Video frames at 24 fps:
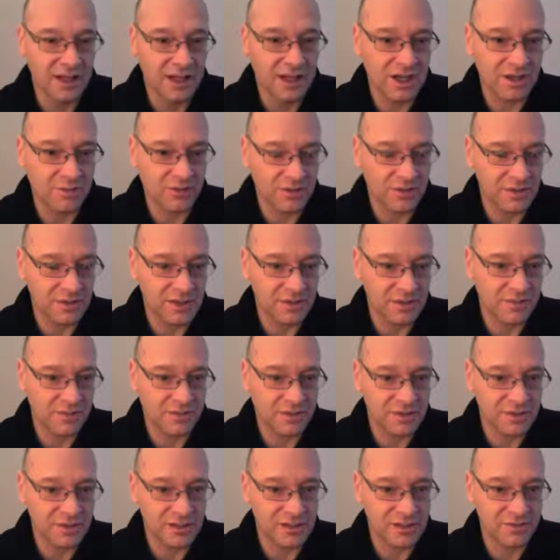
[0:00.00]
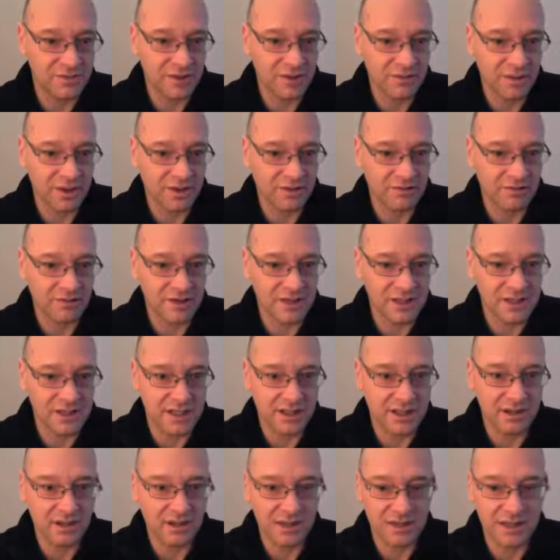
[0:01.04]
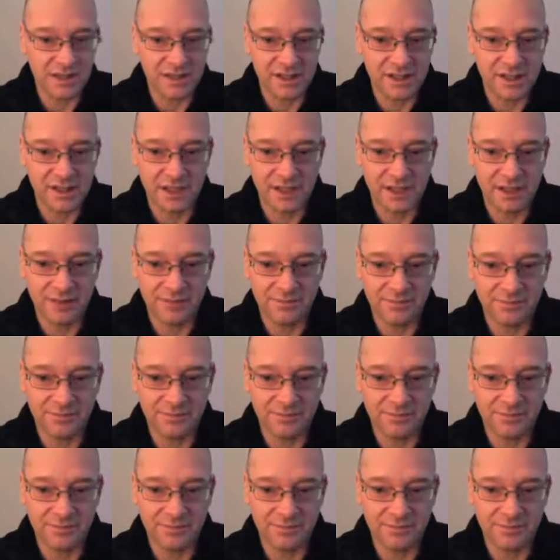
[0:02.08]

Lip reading: commodity prices went a bit crazy earlier this year.